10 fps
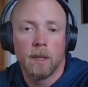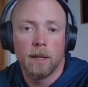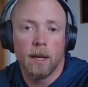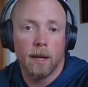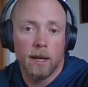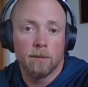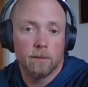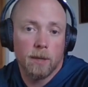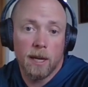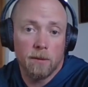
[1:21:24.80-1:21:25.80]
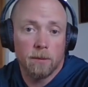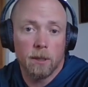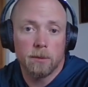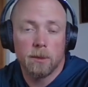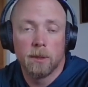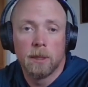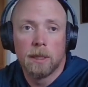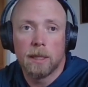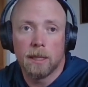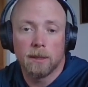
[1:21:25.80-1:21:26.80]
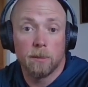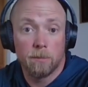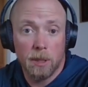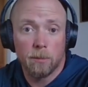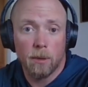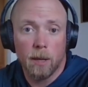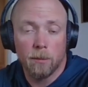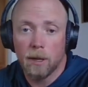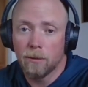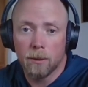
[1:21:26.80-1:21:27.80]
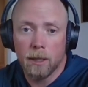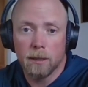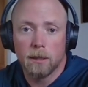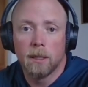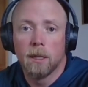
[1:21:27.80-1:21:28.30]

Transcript: and hay hay floats, and it's a big problem. Everyone has it.